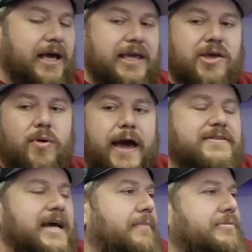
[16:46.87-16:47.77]
you have
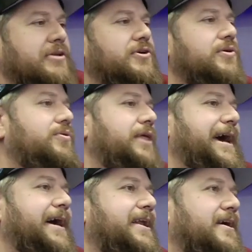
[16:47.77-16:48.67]
time to do
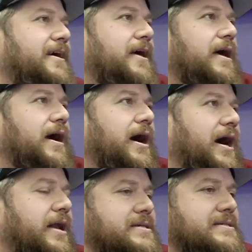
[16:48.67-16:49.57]
that
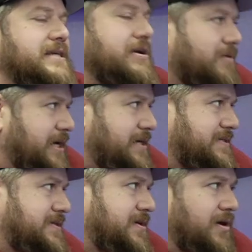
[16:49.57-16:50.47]
on a
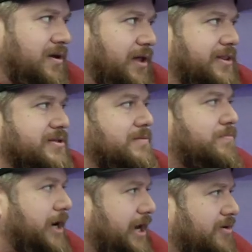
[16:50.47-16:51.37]
series like The
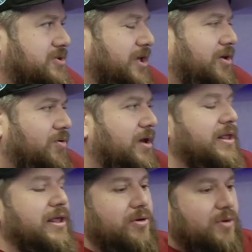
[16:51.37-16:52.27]
Sopranos. Like you
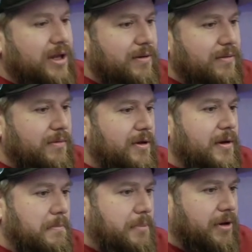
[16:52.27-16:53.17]
can
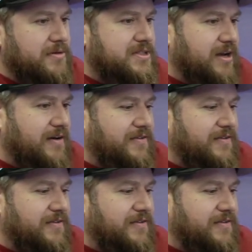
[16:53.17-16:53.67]
build stuff up.